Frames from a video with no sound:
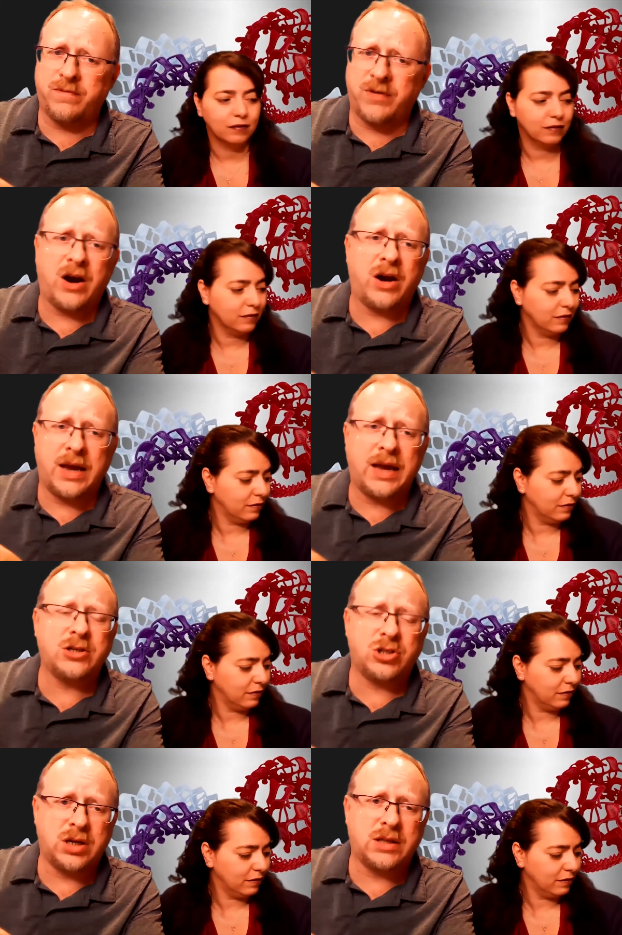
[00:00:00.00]

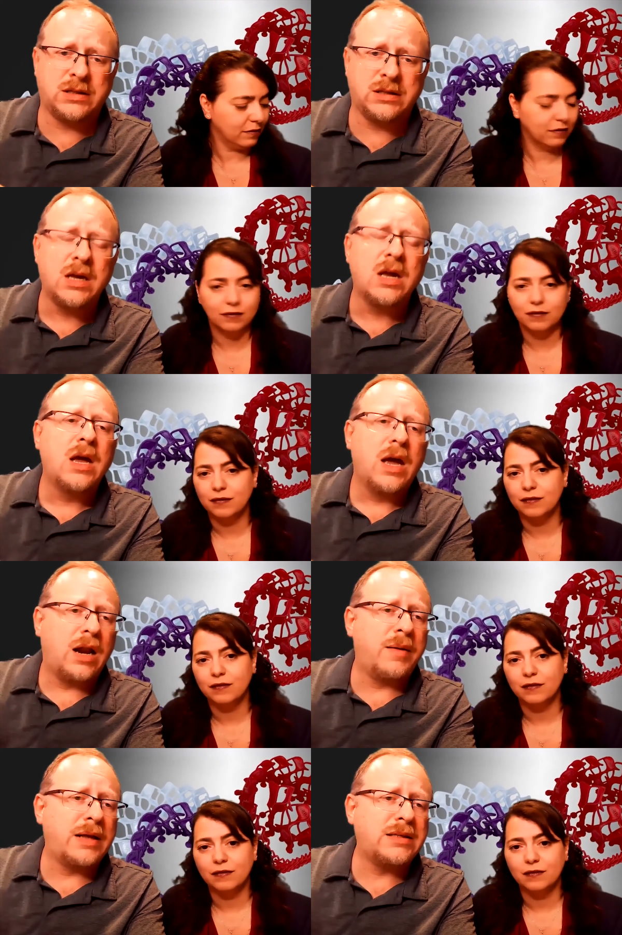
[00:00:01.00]
Speaker 1: variations.
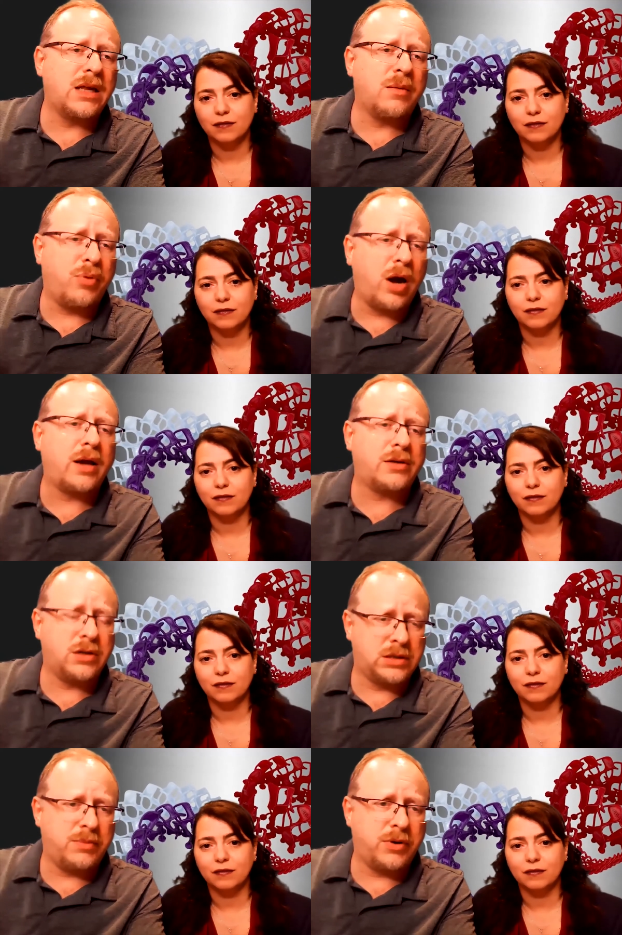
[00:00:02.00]
And I'm not saying the products
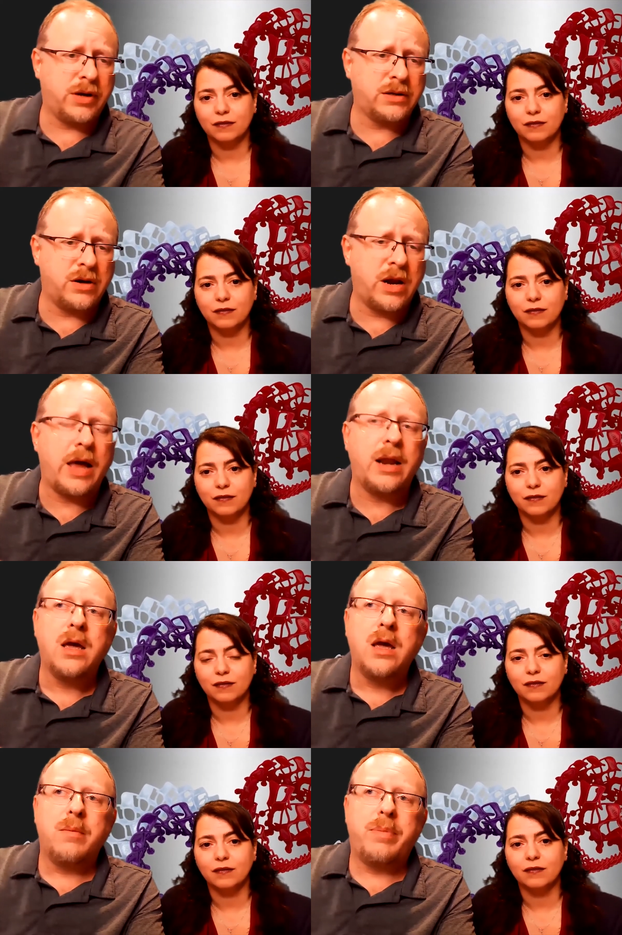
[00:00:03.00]
are simple because they're not,
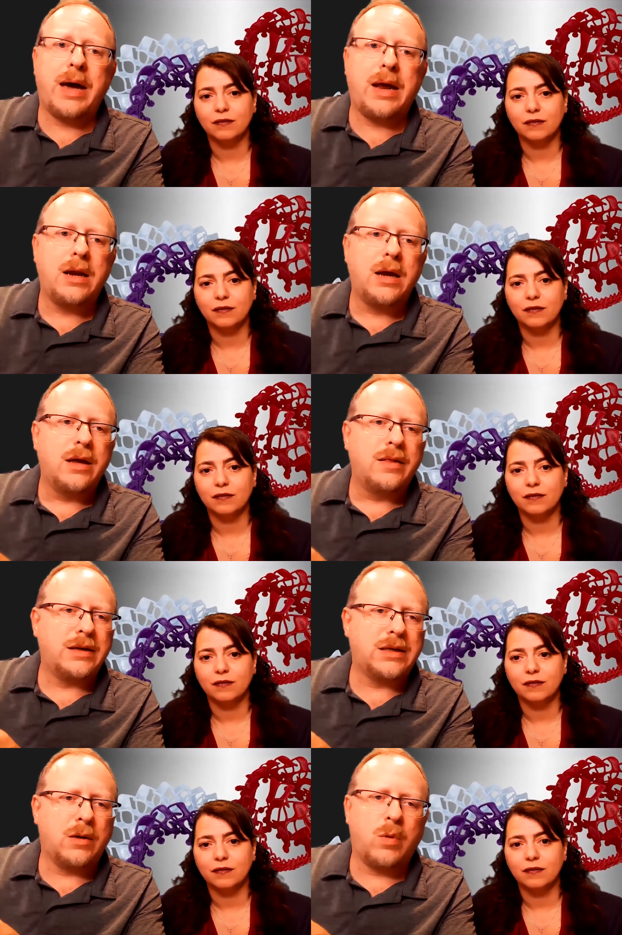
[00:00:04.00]
but
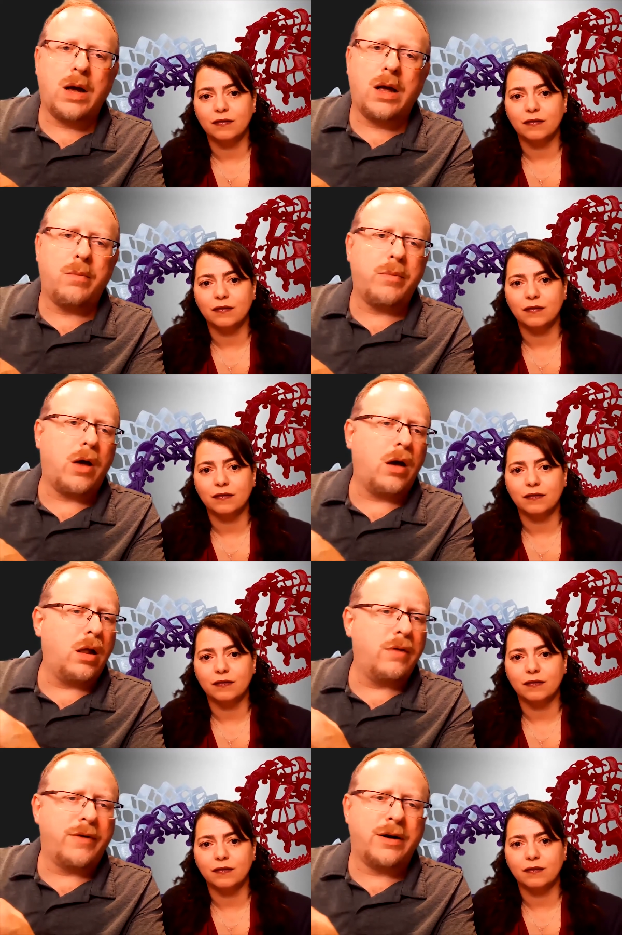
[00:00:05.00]
they said, well,
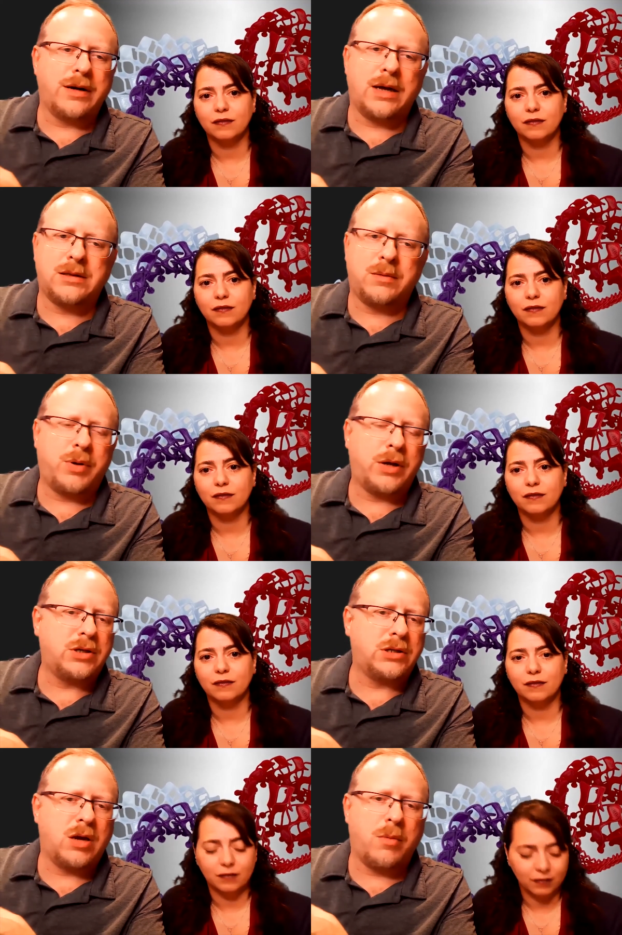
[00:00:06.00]
all of our dies and
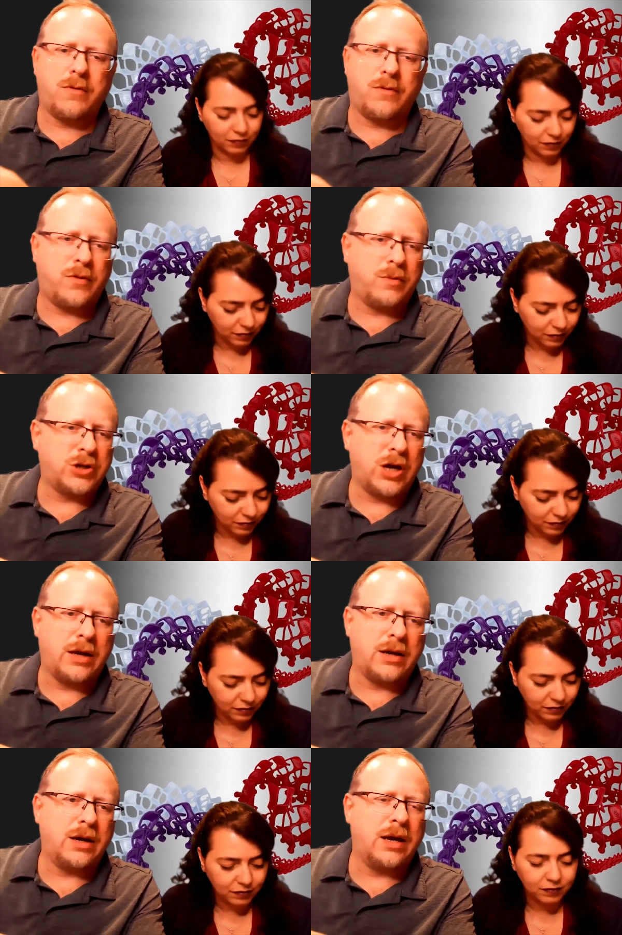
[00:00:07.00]
punches come over from
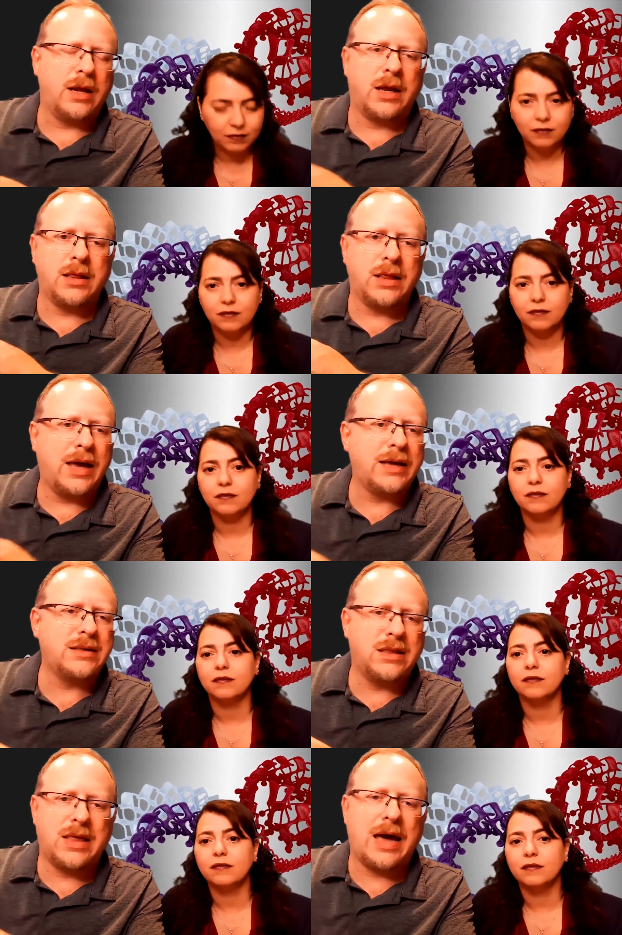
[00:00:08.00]
China, and
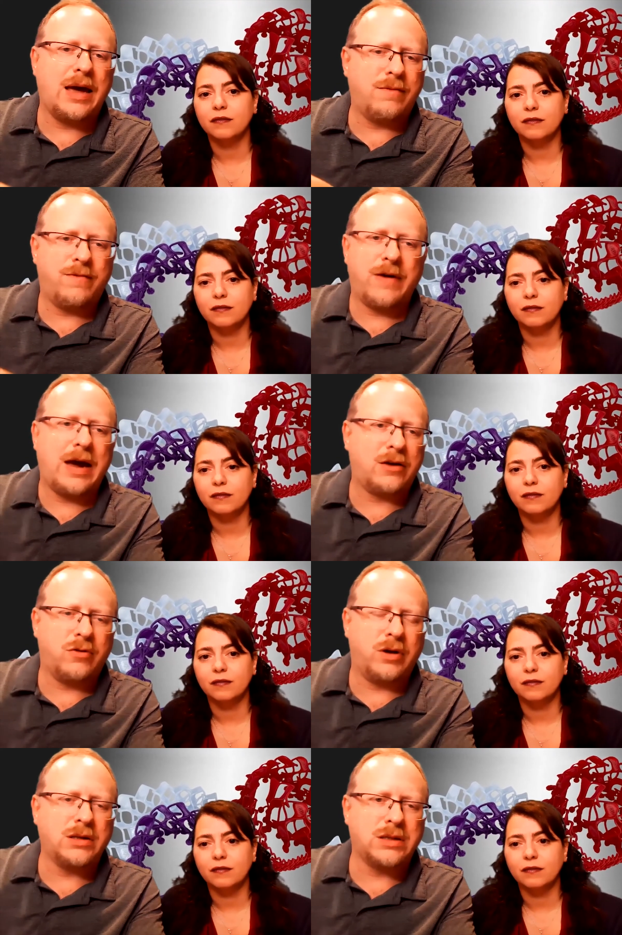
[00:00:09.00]
unless that
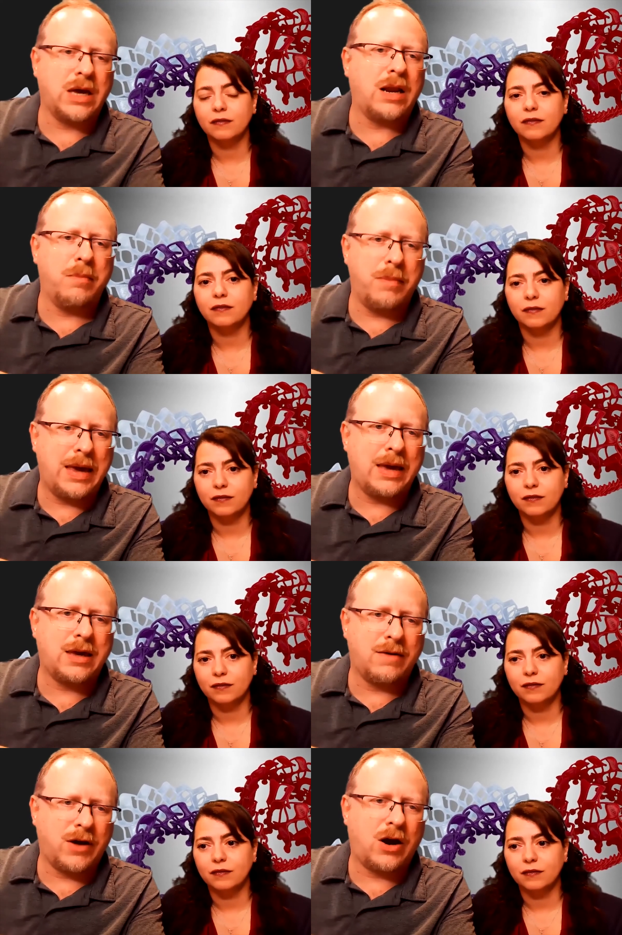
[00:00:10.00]
factory is going to
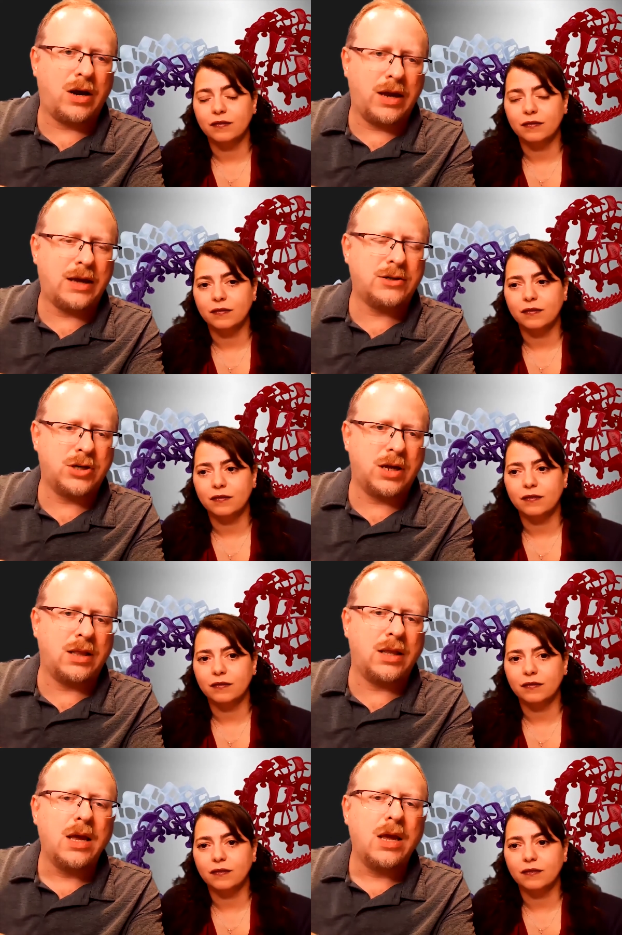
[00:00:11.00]
make a variation,